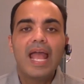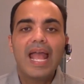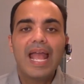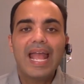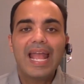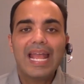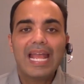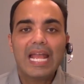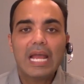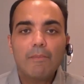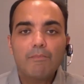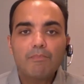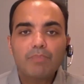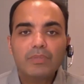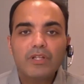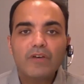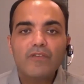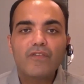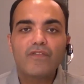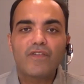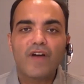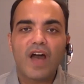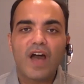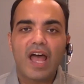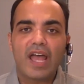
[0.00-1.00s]

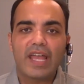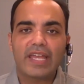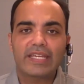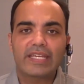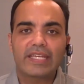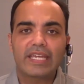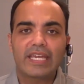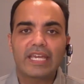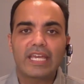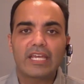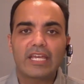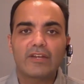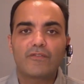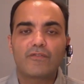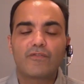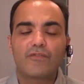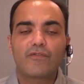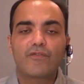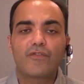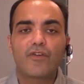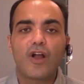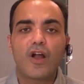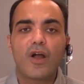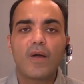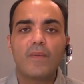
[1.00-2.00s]
amplifying it,
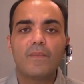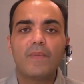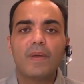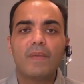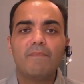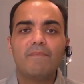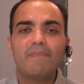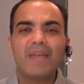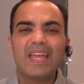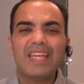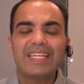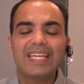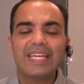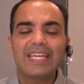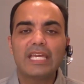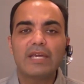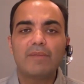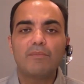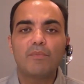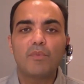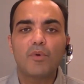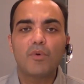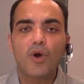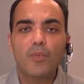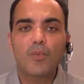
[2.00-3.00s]
from making
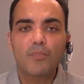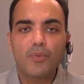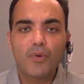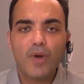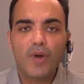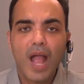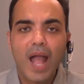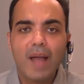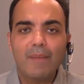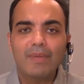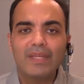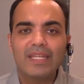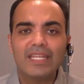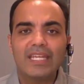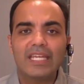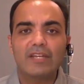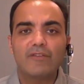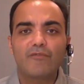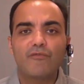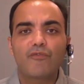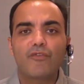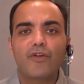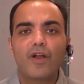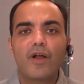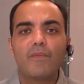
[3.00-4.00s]
it more prominent,
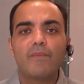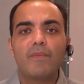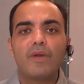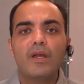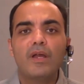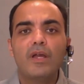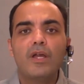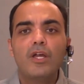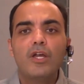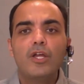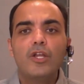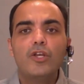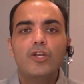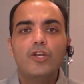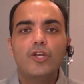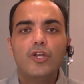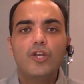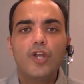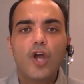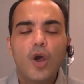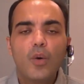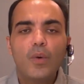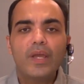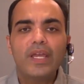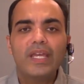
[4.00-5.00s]
from
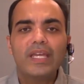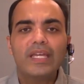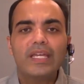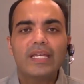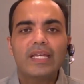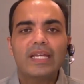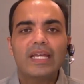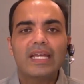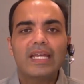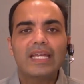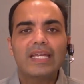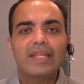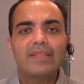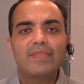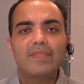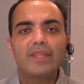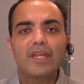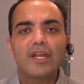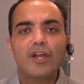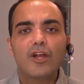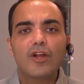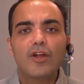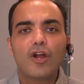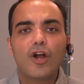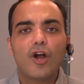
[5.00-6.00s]
knowing in
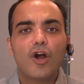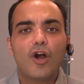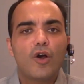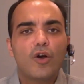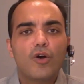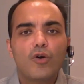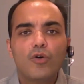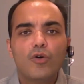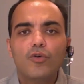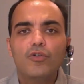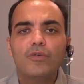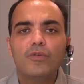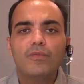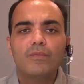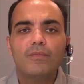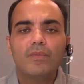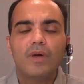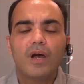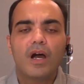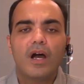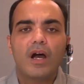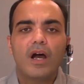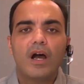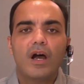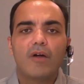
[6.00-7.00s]
their own
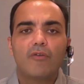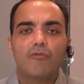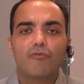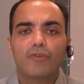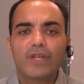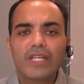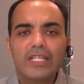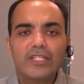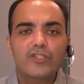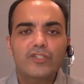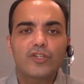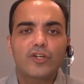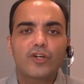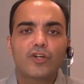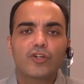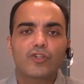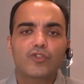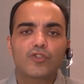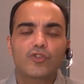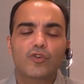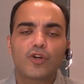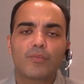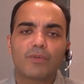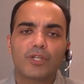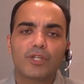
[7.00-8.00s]
research
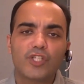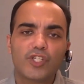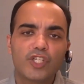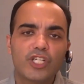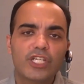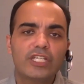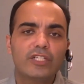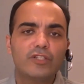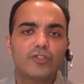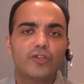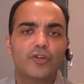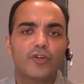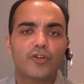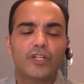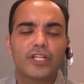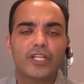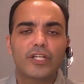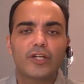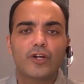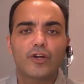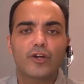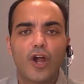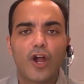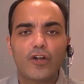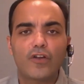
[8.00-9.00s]
or machine
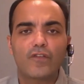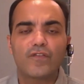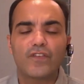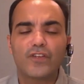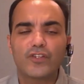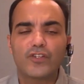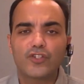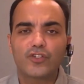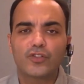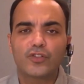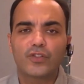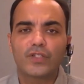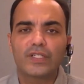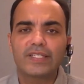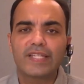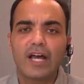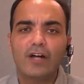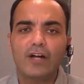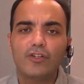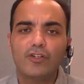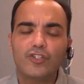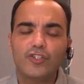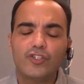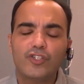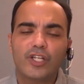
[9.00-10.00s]
learning or artificial
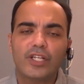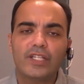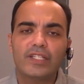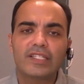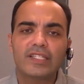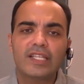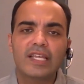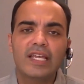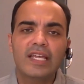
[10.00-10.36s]
intelligence